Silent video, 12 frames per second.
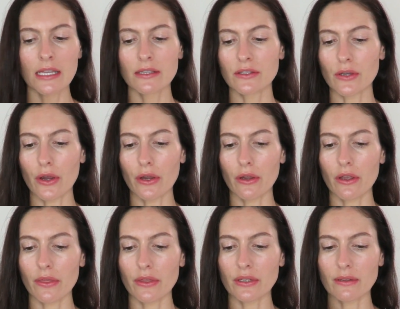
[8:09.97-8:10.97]
So
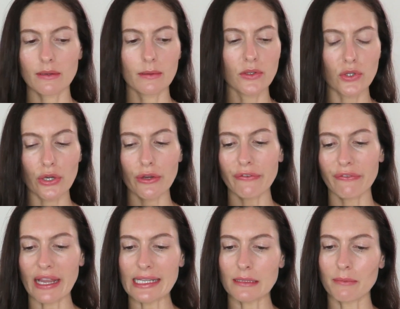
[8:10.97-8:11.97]
the two
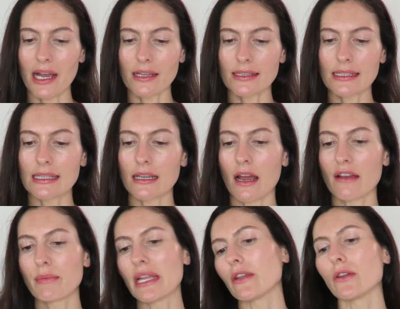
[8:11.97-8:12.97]
face masks that
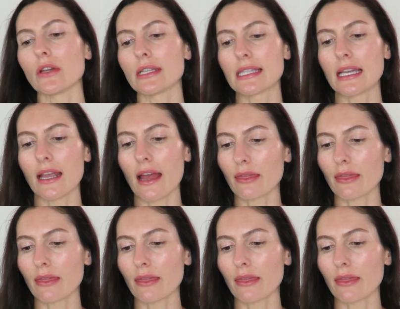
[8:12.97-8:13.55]
I've been using